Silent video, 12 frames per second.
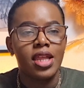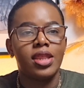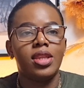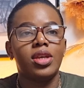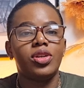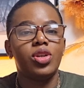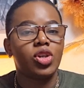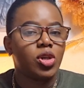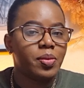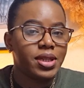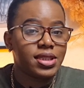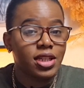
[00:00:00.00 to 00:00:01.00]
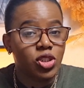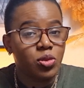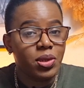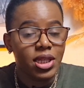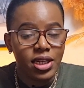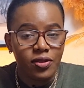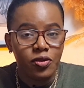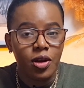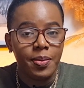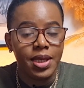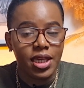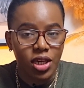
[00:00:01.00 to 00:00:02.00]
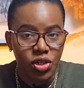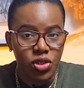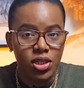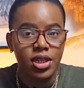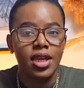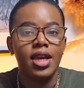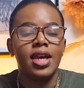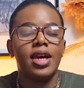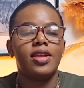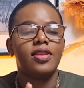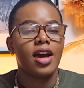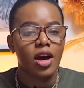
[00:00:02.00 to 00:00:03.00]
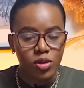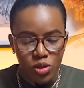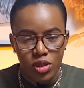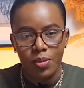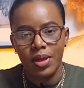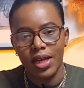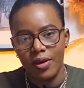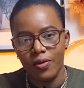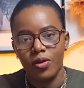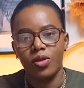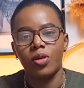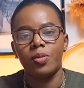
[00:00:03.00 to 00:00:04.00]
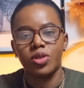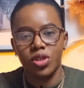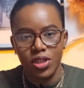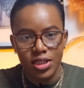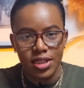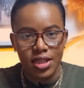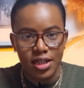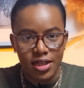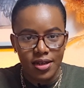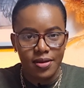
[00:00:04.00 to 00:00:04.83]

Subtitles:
the documents that you'll be needing for application, and how to apply for the Opportunity Card.